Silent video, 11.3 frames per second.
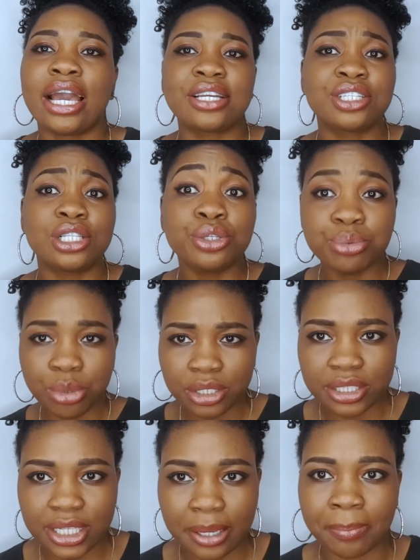actually
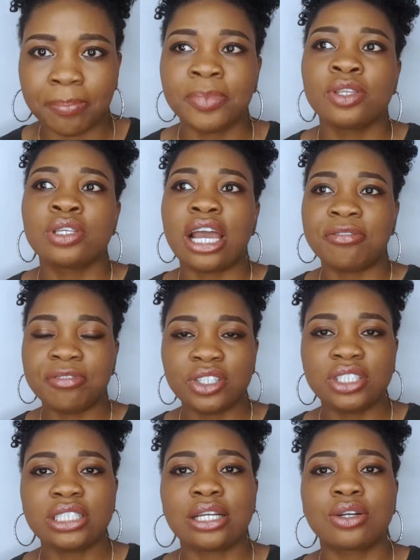wrote them. I found
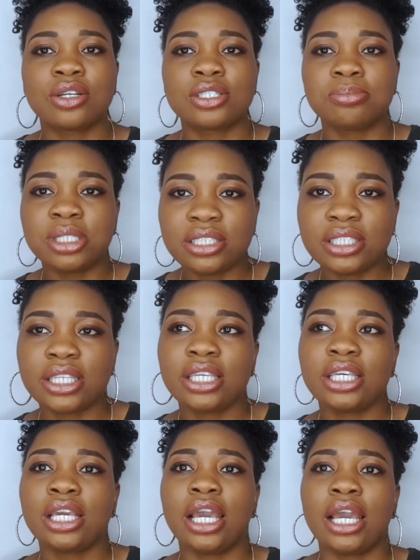out that
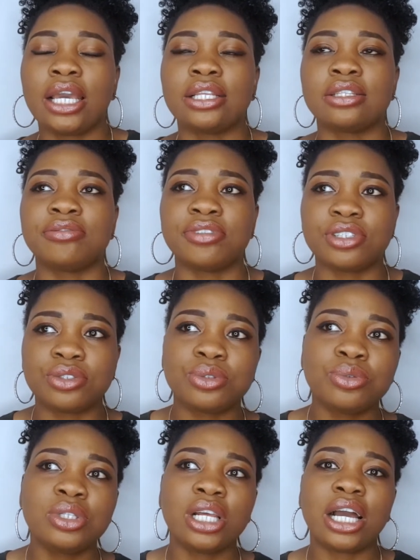Kosmicki and
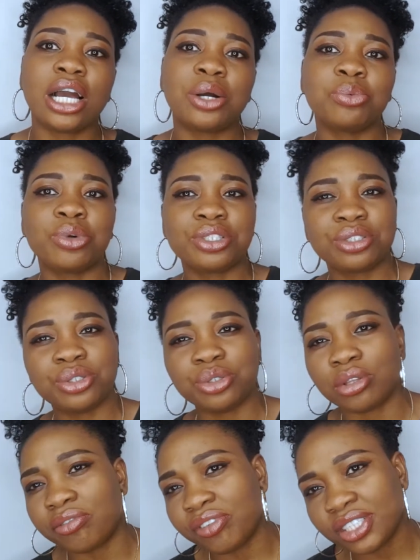Vistula and Warsaw
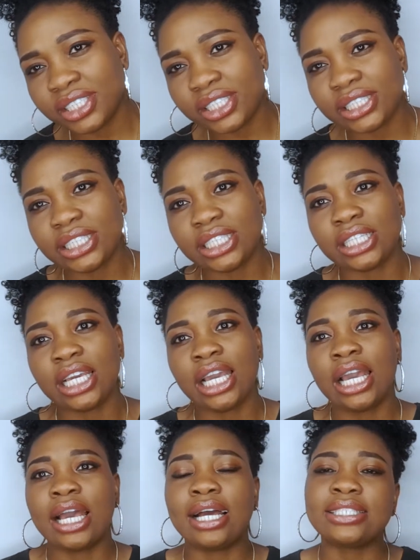University
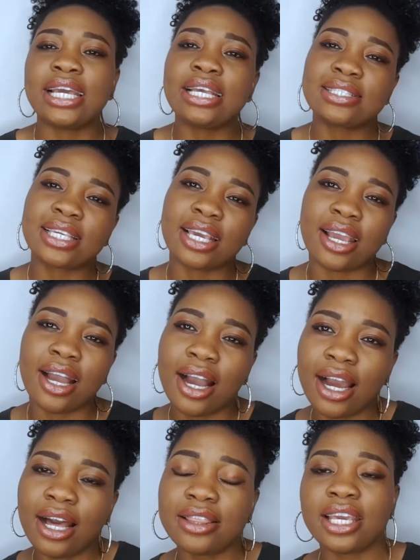and
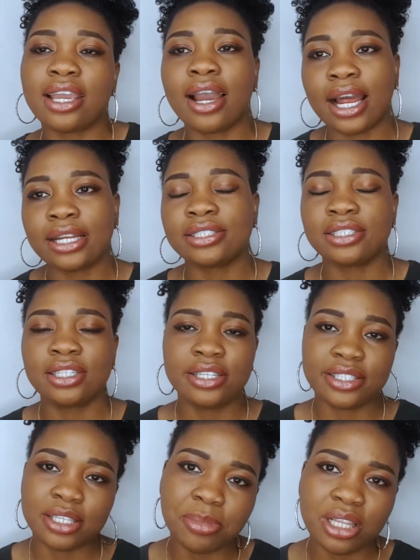SKH, they had
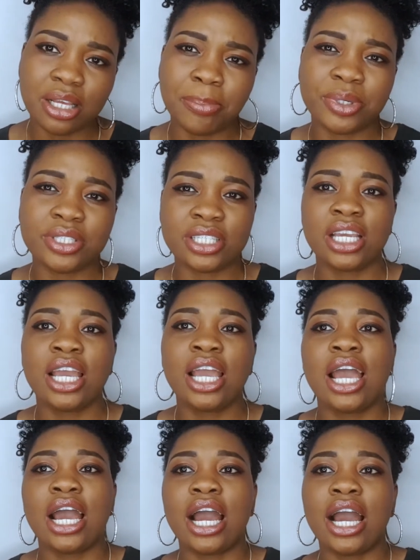similar, but
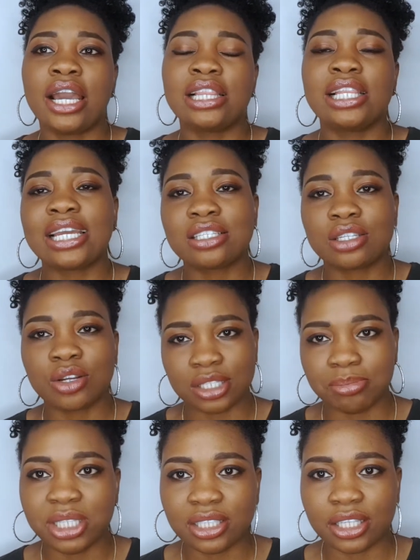I liked
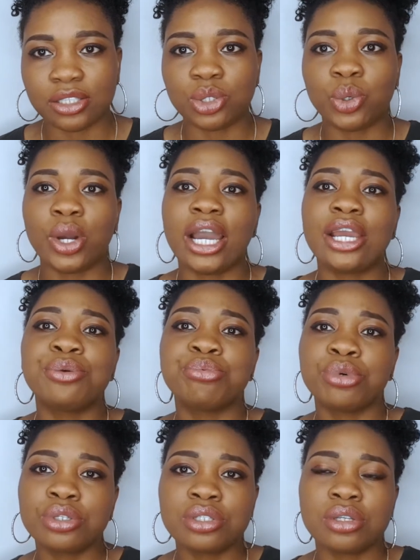Kosmicki. So I
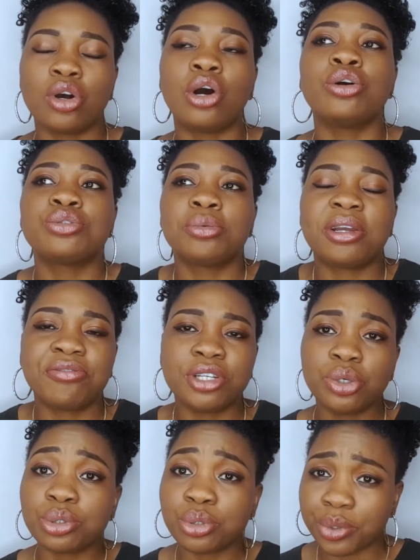wrote, also my friend
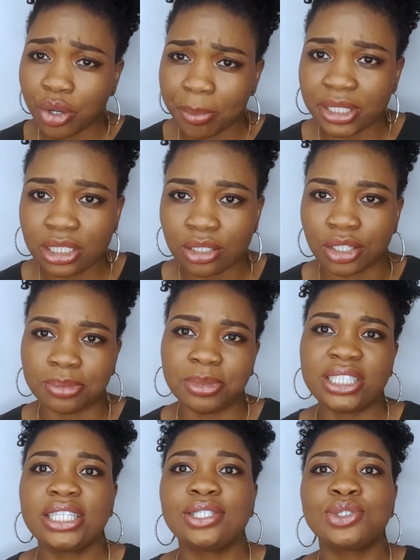also recommended
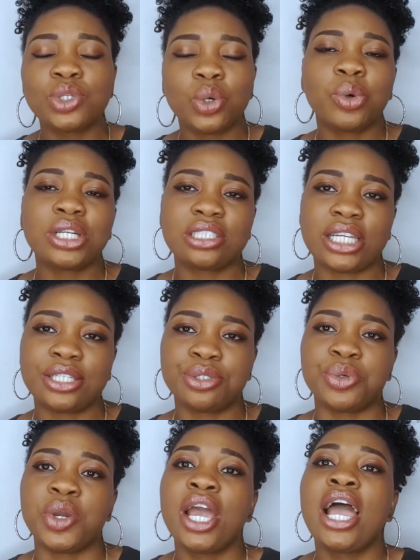Kosmicki. So what did I
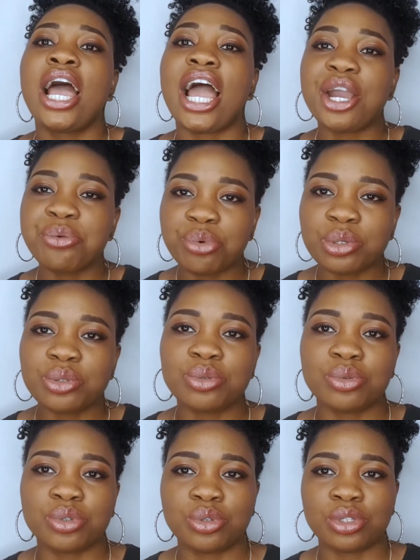do? I wrote
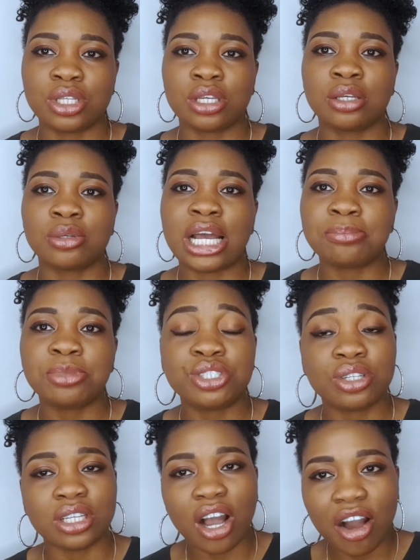to the
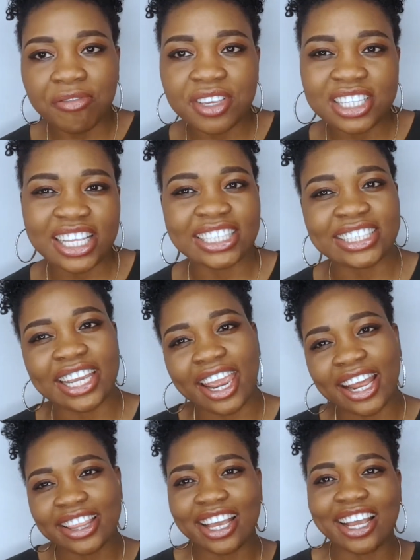admission office, and
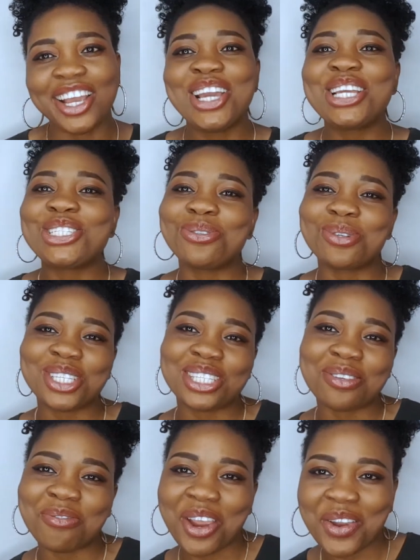Diana, she was
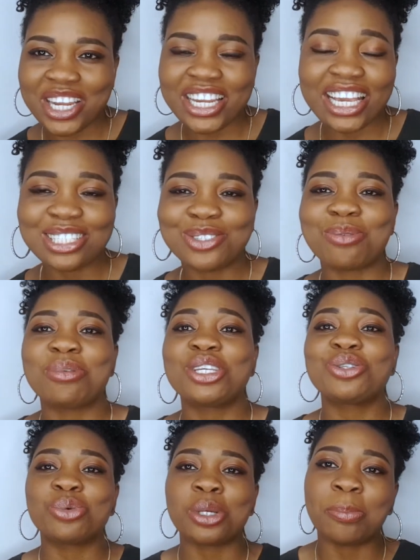very nice to me.
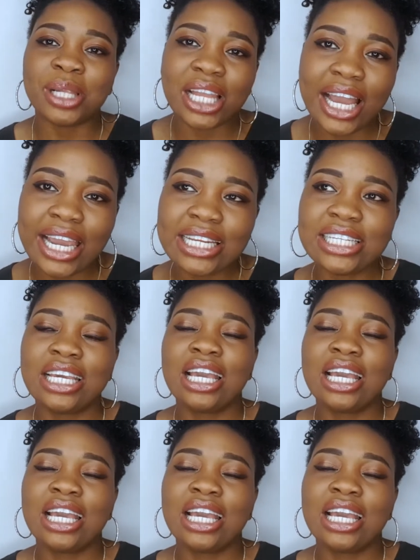She replied.